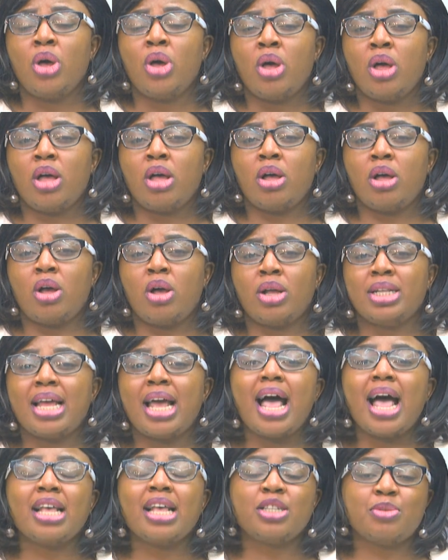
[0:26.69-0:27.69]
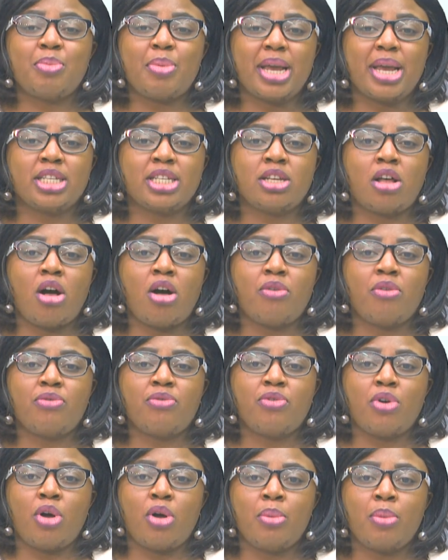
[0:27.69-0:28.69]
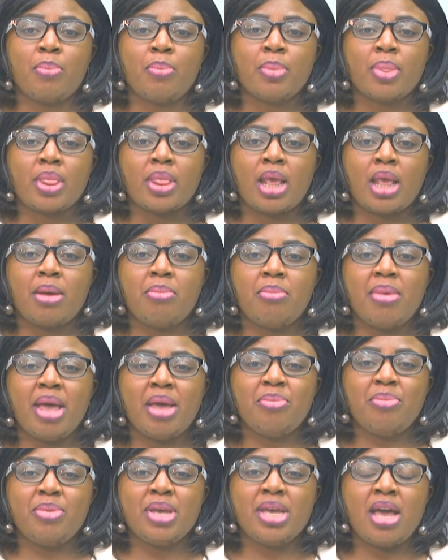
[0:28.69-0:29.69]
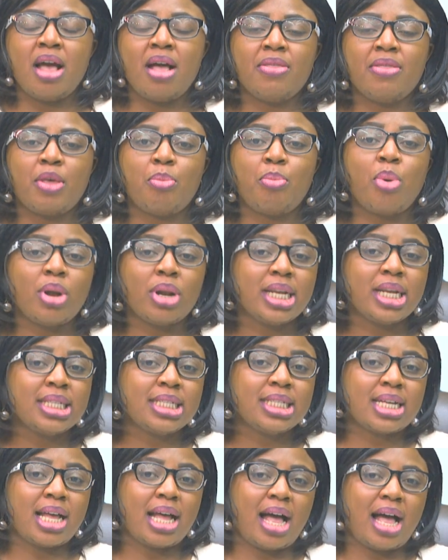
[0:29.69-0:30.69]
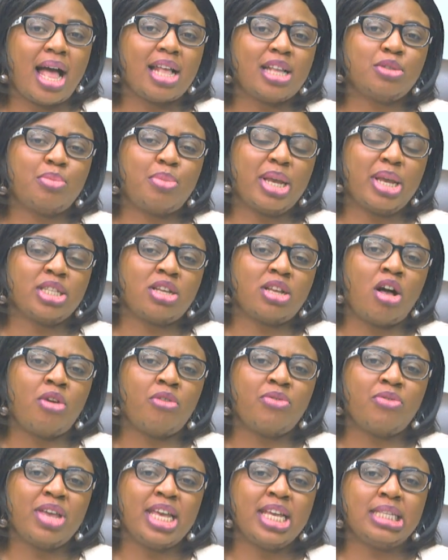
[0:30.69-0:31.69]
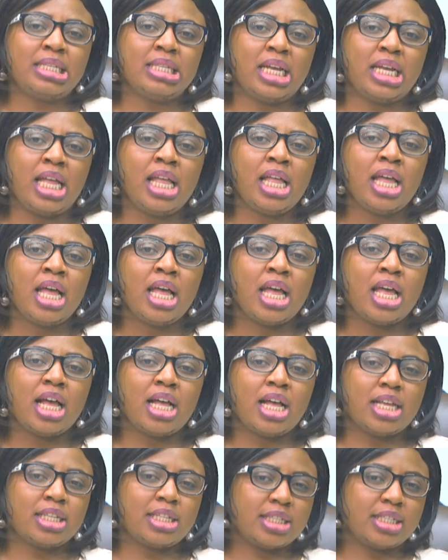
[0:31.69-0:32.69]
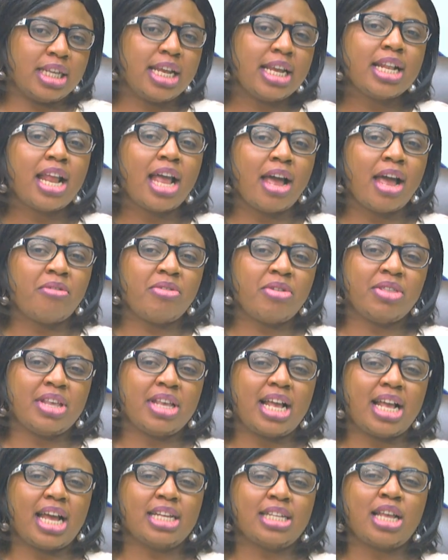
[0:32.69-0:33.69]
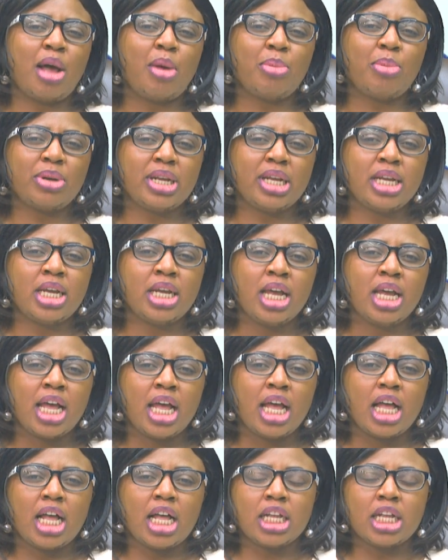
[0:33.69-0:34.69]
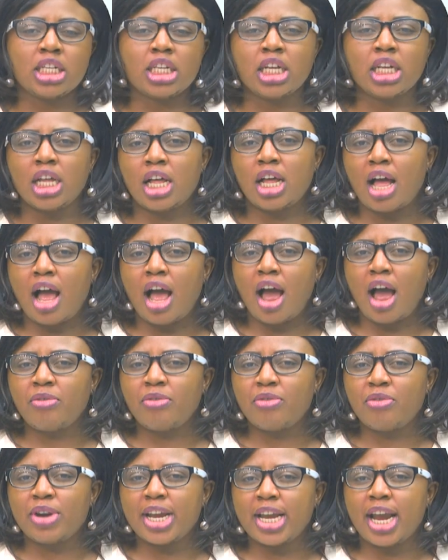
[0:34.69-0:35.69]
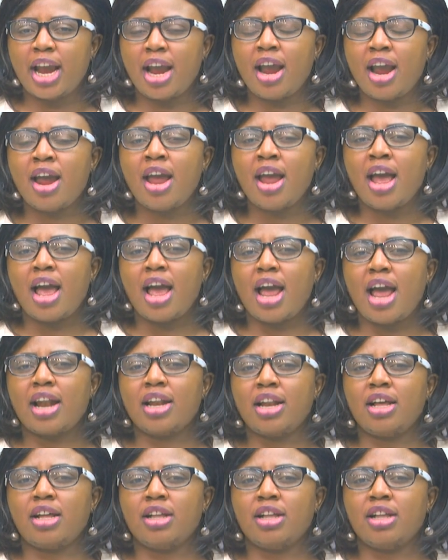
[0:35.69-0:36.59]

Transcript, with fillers: on the aspect of maybe the political aspect of it, seeing everything that is happening in Africa and